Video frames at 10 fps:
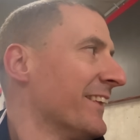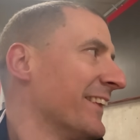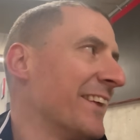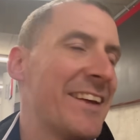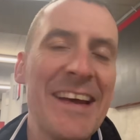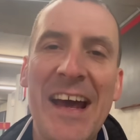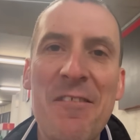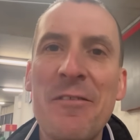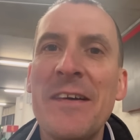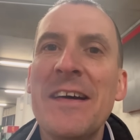you can
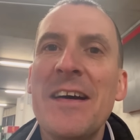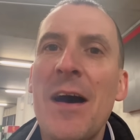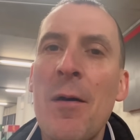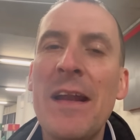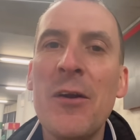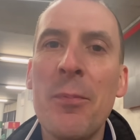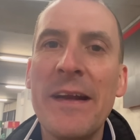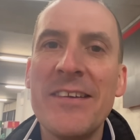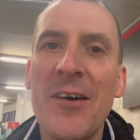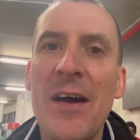have a little bit
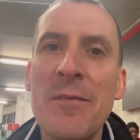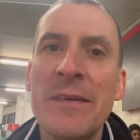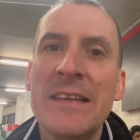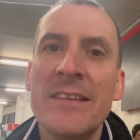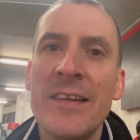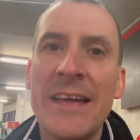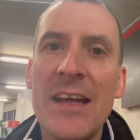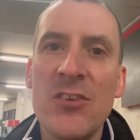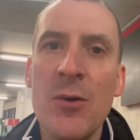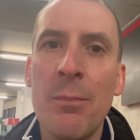of time to
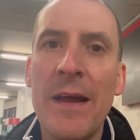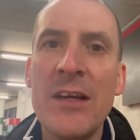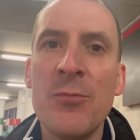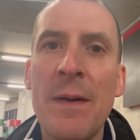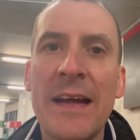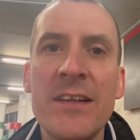get some players back.